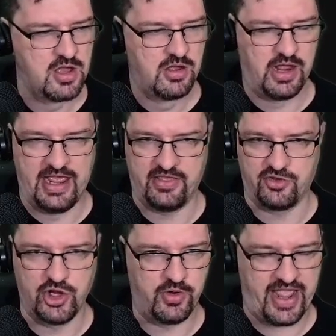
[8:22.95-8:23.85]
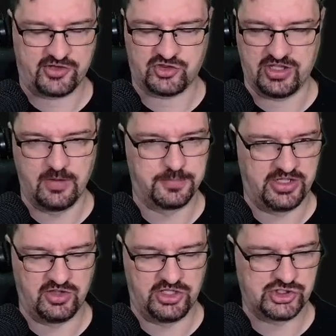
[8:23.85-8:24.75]
and the node actually
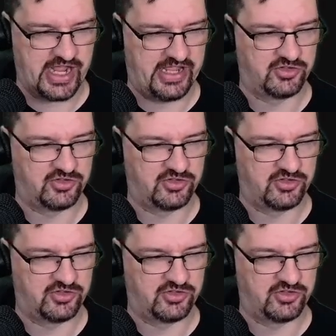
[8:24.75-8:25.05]
completely changed.